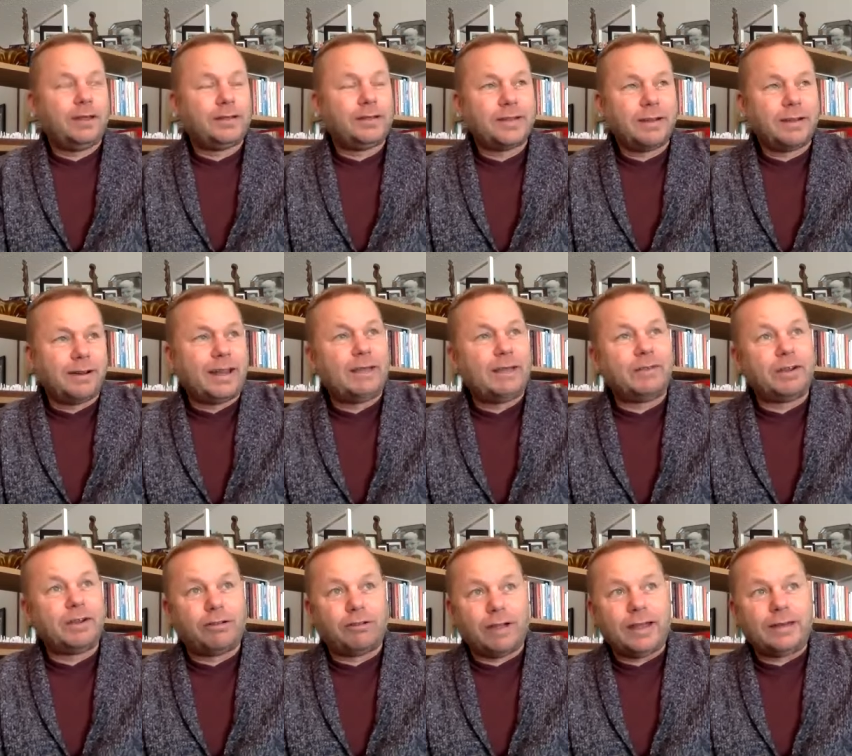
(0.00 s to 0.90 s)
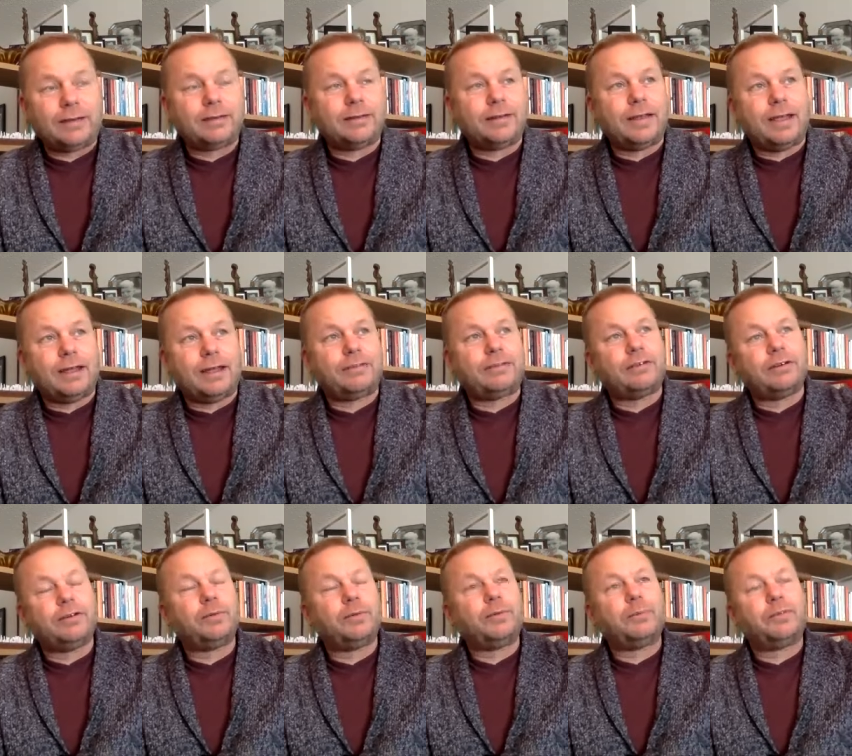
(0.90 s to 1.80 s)
Sarah gave a great
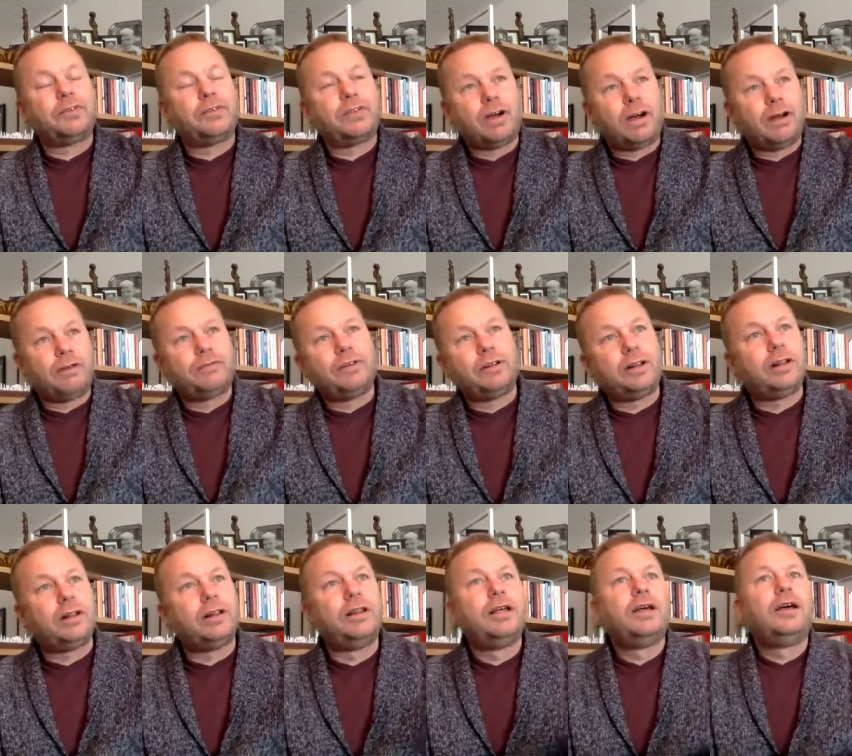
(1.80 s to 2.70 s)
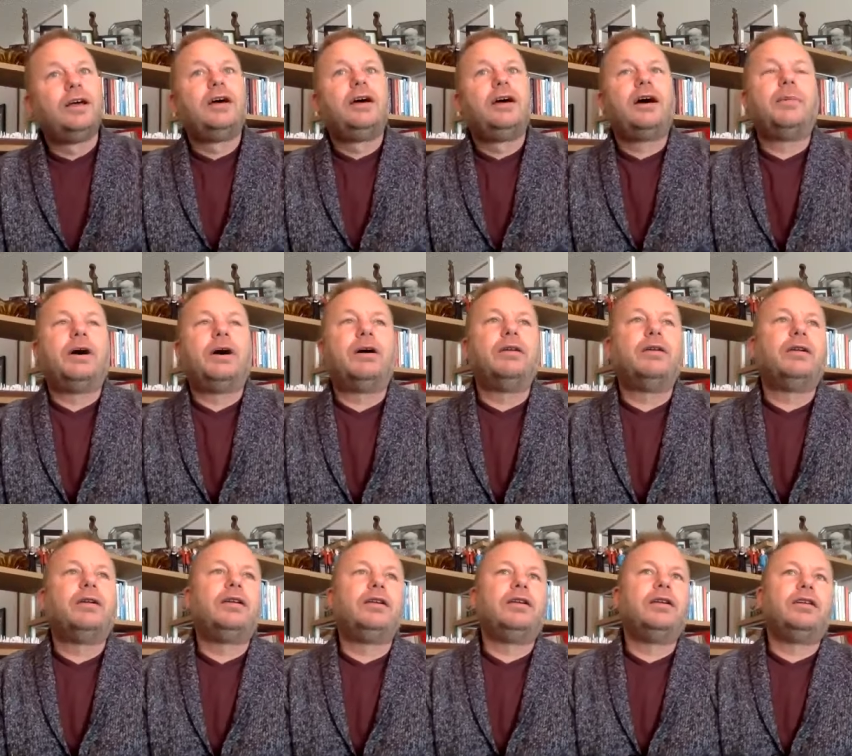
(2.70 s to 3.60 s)
answer, was thoughtful about,
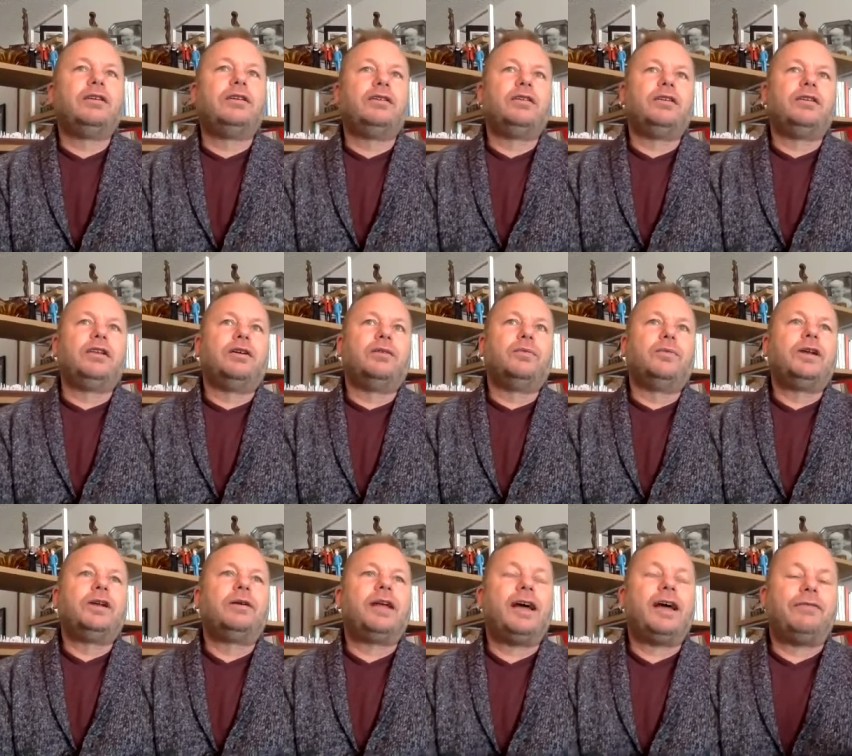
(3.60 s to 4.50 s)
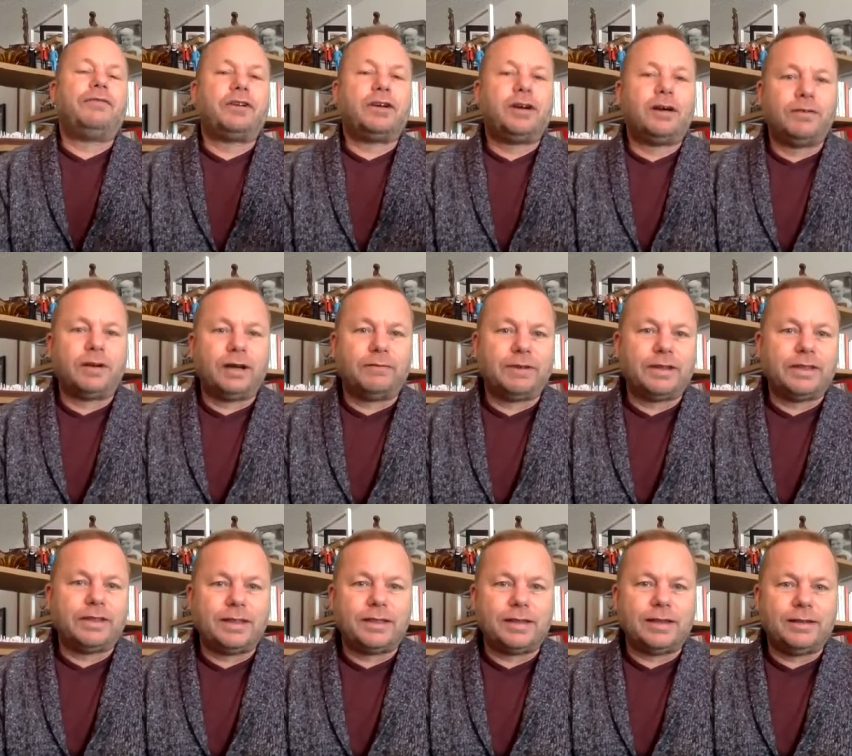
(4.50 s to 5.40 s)
you know, we don't have to cover
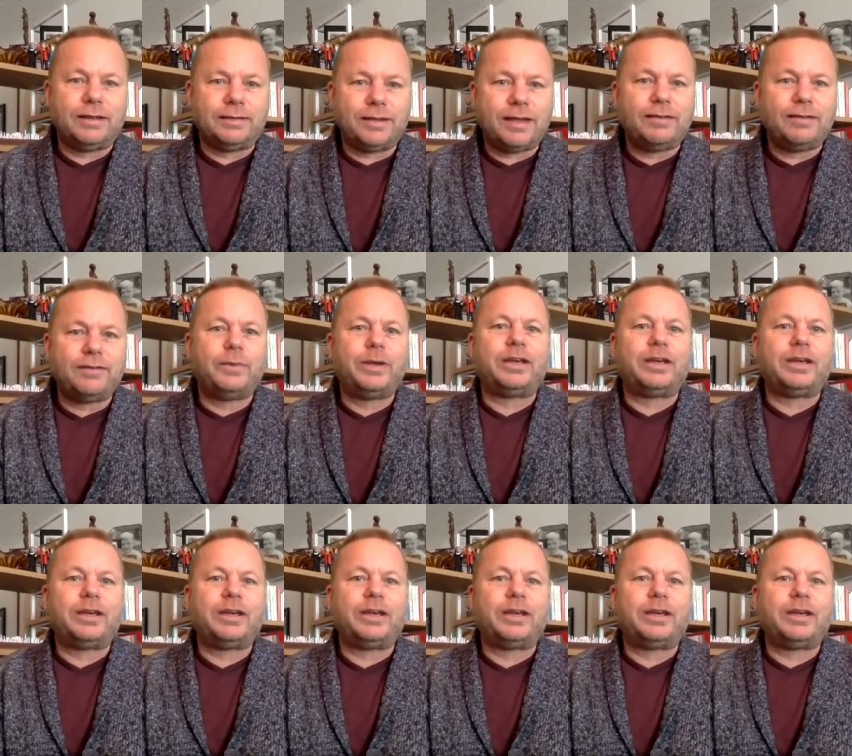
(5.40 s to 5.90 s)
everything that he says.